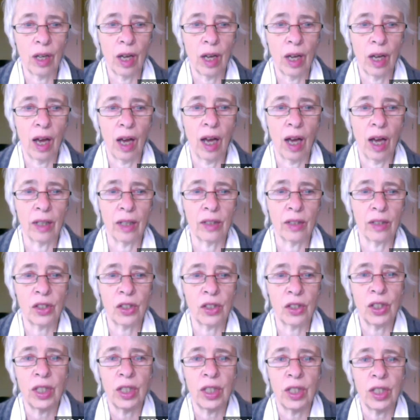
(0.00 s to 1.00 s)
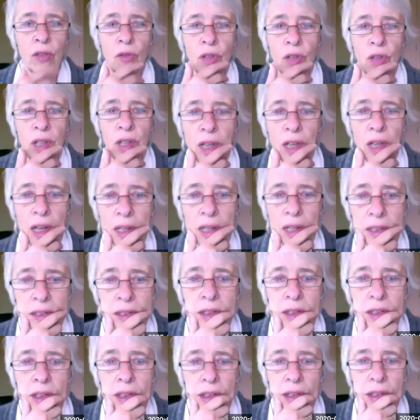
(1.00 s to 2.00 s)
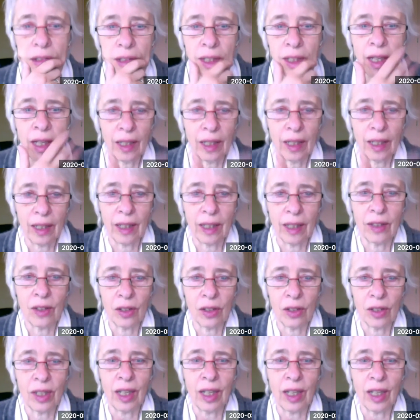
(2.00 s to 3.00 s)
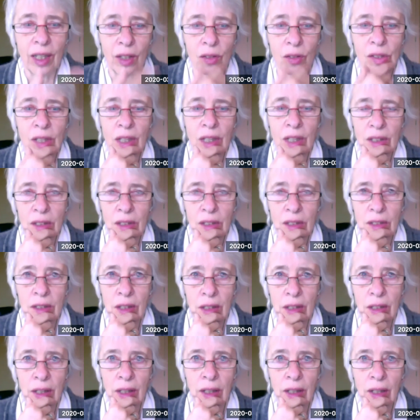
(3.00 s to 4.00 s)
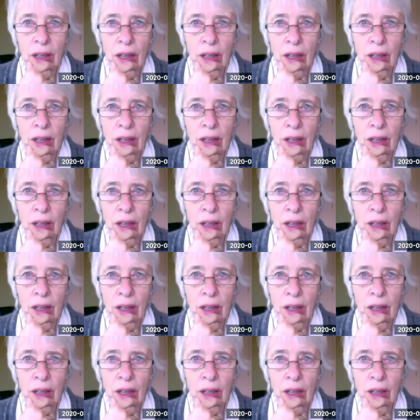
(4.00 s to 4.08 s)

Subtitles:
And she realized, like, just like you said, she said, like,